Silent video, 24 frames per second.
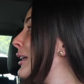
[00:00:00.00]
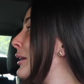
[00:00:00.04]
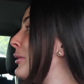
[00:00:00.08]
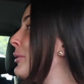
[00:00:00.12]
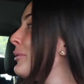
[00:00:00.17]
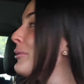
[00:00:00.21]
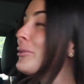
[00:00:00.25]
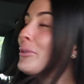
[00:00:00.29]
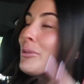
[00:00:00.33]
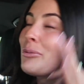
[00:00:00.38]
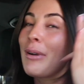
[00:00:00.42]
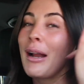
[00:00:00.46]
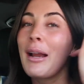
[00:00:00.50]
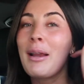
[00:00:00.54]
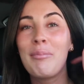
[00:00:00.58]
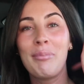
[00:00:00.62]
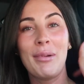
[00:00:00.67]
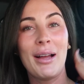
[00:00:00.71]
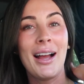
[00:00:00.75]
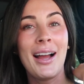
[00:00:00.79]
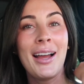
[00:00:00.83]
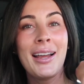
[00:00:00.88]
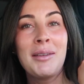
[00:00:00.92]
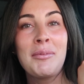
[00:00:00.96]
was right
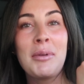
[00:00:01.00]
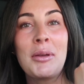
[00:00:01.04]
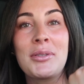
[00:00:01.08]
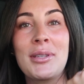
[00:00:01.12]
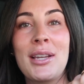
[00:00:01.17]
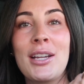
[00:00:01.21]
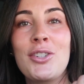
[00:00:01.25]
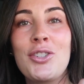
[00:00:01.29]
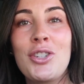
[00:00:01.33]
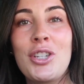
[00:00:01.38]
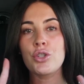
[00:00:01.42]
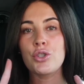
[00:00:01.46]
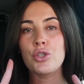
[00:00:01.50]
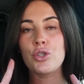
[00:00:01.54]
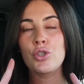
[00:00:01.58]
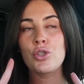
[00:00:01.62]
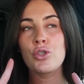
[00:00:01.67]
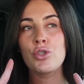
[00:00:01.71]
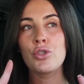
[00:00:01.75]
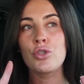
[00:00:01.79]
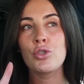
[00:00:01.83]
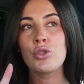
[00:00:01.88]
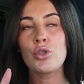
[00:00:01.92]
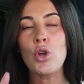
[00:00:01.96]
behind me. It was actually, there's
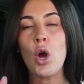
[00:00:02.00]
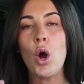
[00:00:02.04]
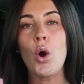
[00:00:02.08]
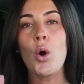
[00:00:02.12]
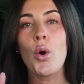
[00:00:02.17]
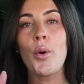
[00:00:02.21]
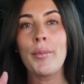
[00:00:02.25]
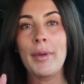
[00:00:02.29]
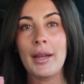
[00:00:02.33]
so